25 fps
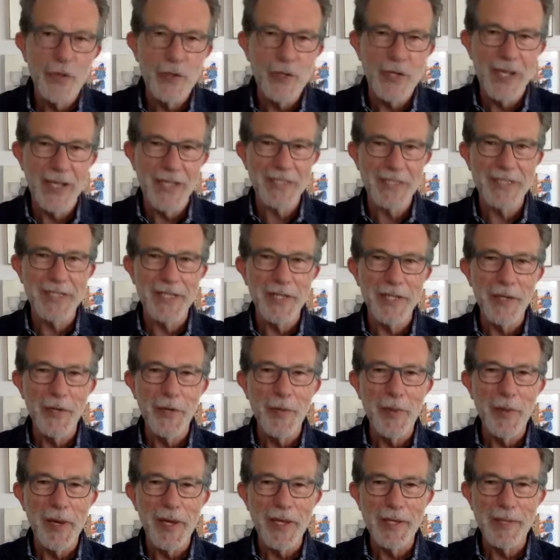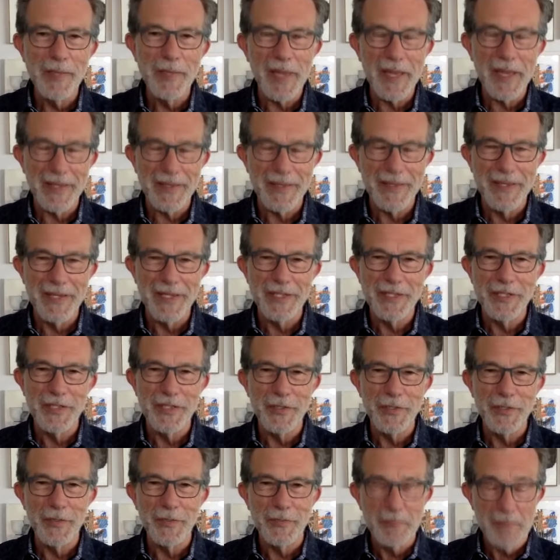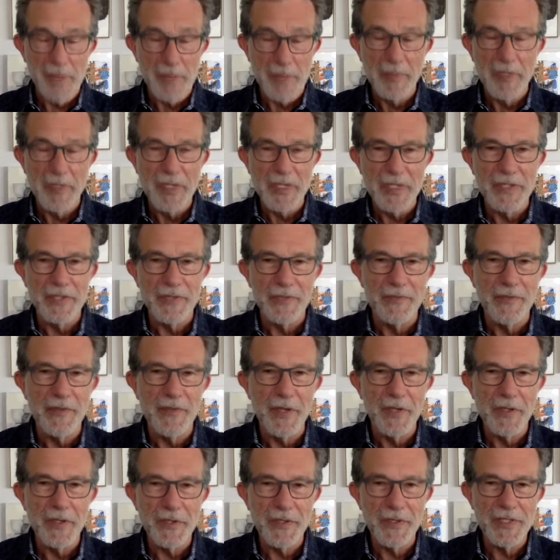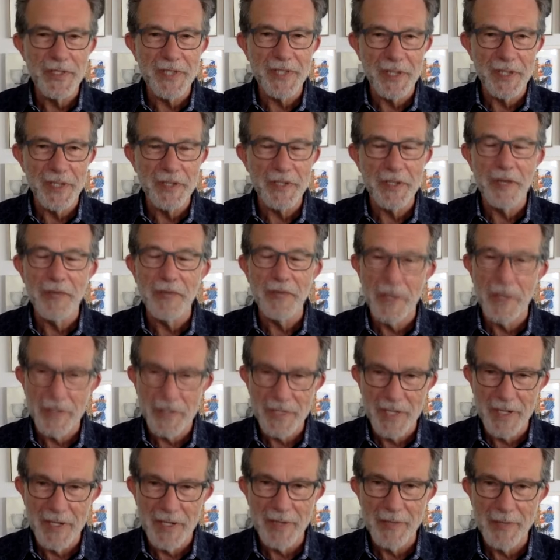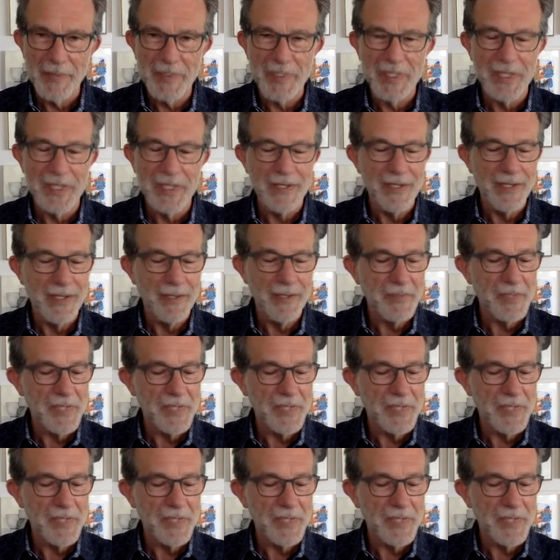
casting your mind back there to memories of those times in